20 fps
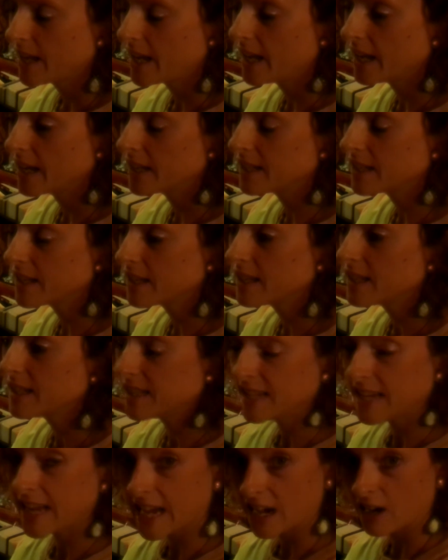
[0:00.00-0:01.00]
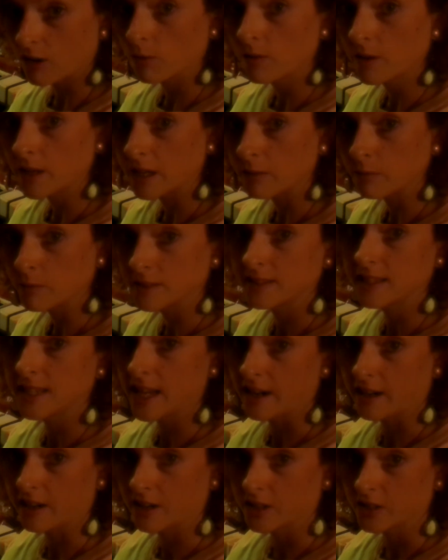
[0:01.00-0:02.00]
And now it was
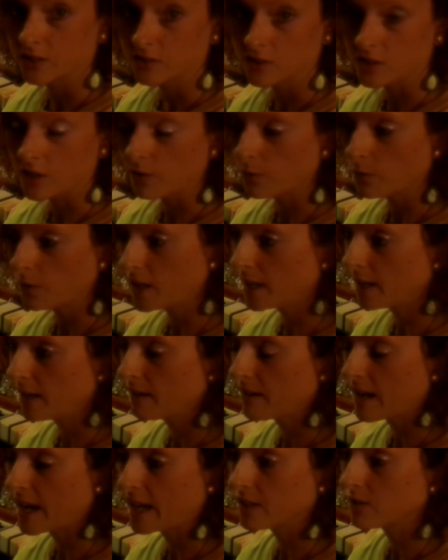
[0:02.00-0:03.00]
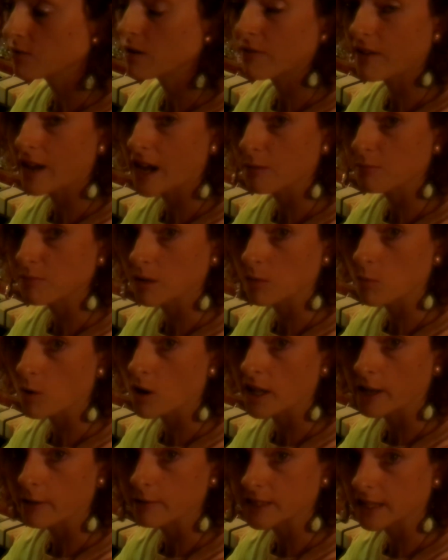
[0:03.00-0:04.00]
there. So it had to have happened
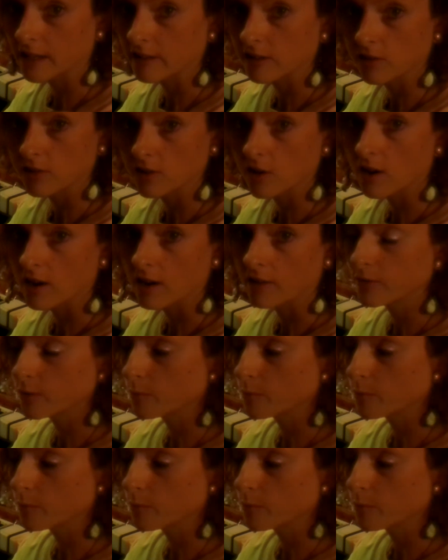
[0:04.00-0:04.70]
while I was out of the car